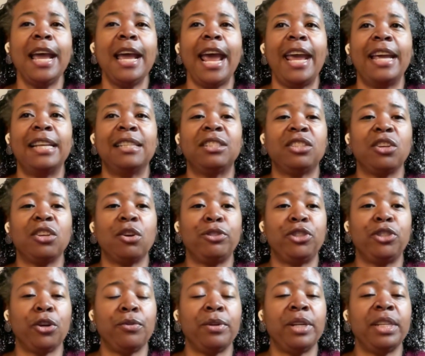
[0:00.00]
And so
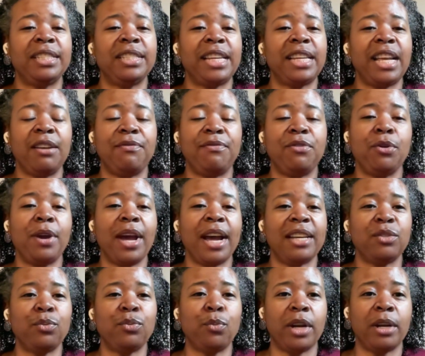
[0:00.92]
Jonah said, if you
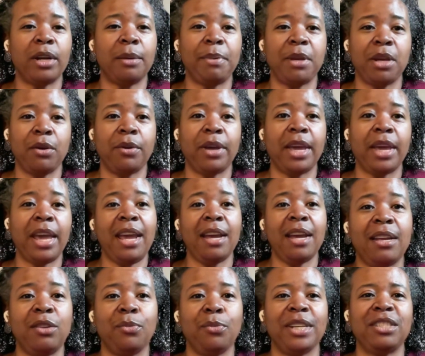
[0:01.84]
guys want to be okay
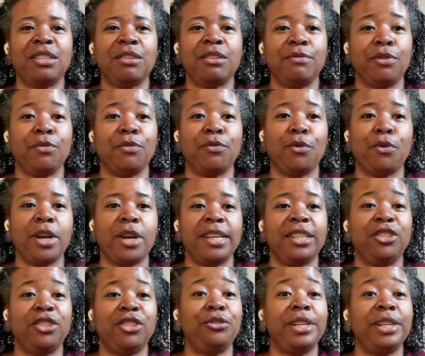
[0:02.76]
rest of your
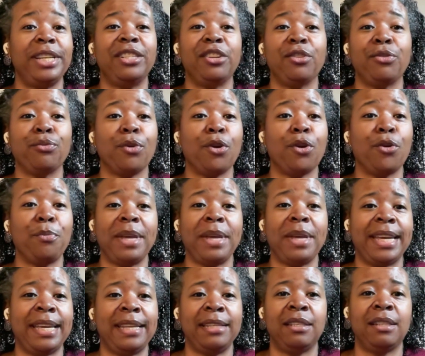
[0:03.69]
voyage, you need to throw me
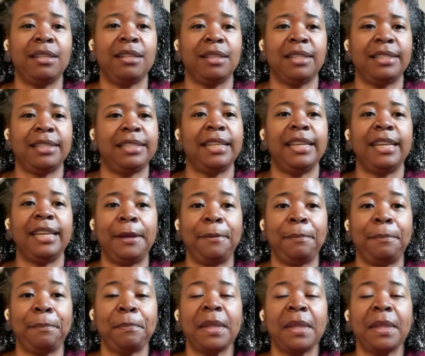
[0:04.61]
into the sea.